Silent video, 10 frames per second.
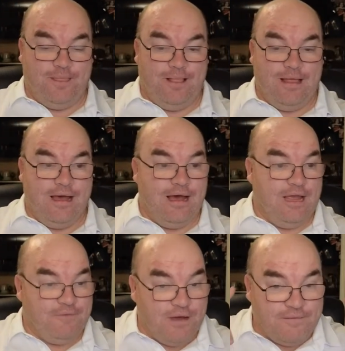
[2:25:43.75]

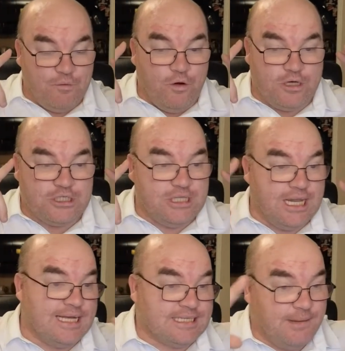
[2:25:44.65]
if you haven't watched the
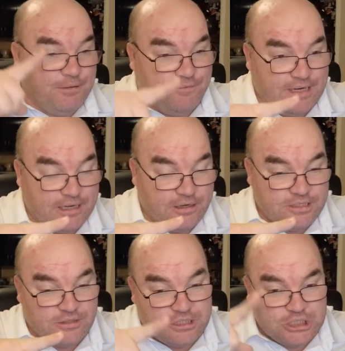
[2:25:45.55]
last couple of videos
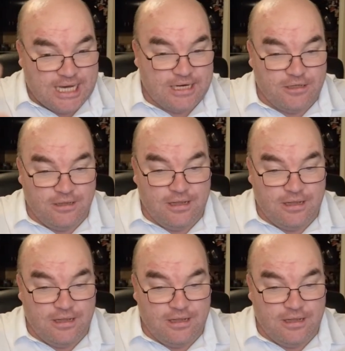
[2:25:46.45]
on the channel,